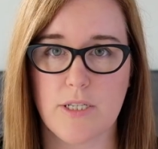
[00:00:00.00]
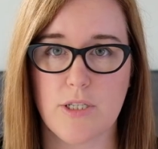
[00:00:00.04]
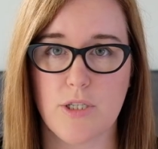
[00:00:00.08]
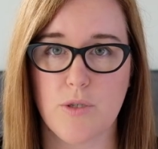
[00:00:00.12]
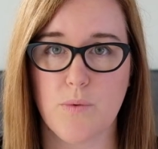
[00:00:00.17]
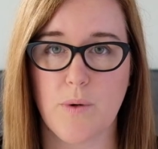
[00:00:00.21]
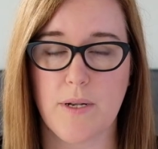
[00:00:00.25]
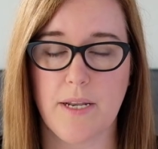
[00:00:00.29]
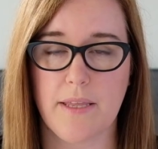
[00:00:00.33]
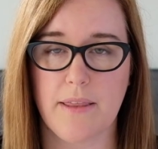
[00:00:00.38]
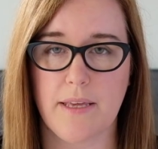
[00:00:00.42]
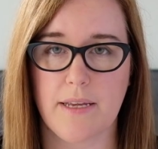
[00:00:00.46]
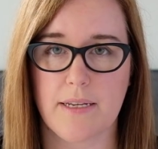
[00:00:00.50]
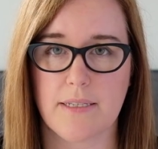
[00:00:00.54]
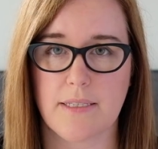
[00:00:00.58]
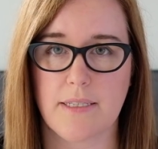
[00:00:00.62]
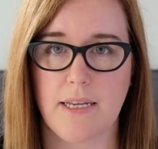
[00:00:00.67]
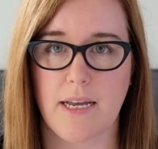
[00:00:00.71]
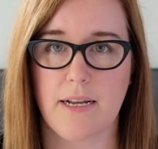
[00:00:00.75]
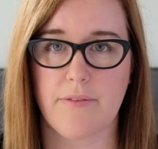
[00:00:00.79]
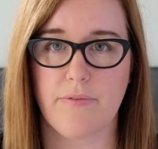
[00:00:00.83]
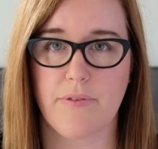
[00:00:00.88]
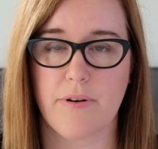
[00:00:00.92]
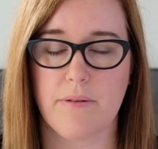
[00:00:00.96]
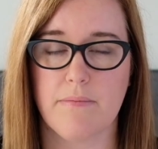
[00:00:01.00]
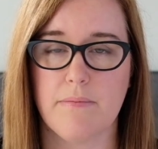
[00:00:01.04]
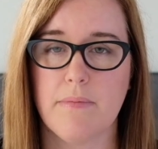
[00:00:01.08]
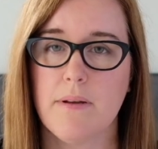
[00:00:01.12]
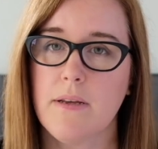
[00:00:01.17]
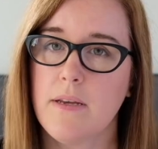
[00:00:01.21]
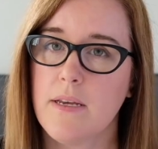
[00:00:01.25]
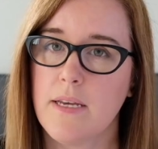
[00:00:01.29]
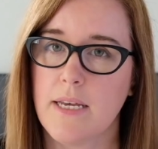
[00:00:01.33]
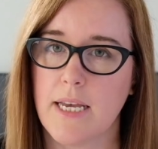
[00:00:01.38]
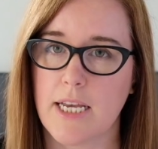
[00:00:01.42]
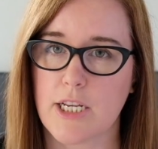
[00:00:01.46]
do anything aside from
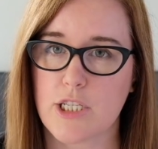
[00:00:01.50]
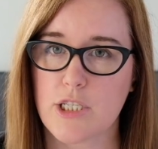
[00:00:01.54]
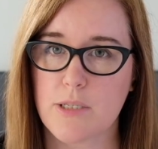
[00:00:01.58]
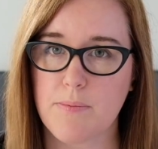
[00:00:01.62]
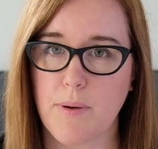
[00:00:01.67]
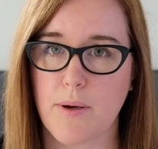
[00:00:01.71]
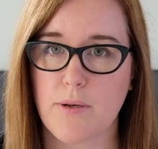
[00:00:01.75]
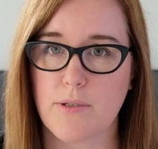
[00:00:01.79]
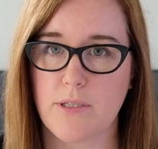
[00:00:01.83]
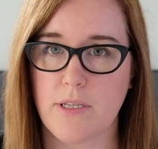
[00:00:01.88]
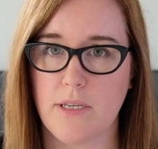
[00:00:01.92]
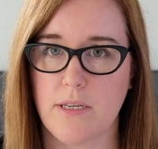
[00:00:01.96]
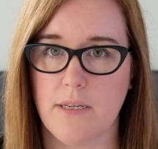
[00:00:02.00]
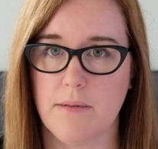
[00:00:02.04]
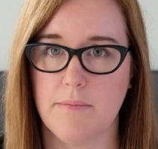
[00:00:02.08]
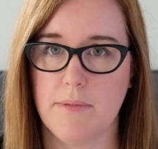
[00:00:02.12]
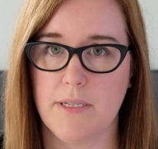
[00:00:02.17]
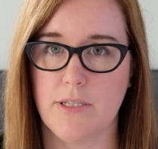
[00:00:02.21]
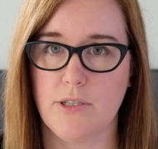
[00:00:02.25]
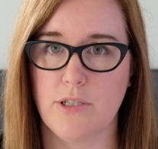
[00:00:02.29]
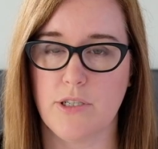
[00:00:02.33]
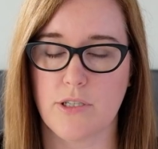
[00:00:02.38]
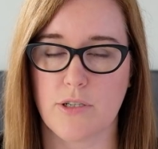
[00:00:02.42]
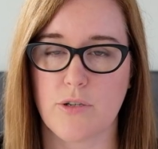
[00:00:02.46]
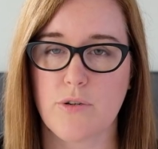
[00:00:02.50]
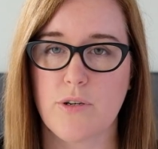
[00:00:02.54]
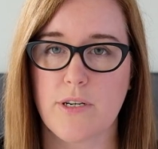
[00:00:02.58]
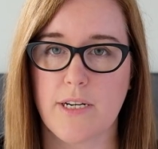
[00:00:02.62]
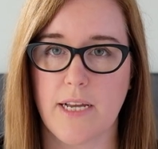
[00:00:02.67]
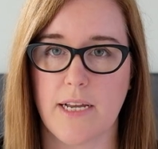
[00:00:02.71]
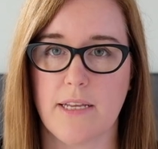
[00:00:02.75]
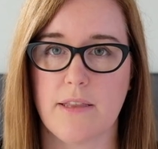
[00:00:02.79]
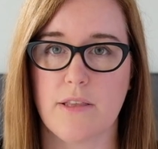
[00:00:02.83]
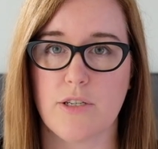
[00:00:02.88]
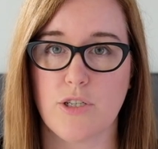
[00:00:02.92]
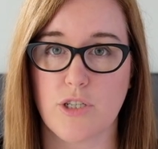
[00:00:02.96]
expose the image and
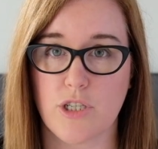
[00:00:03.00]
create the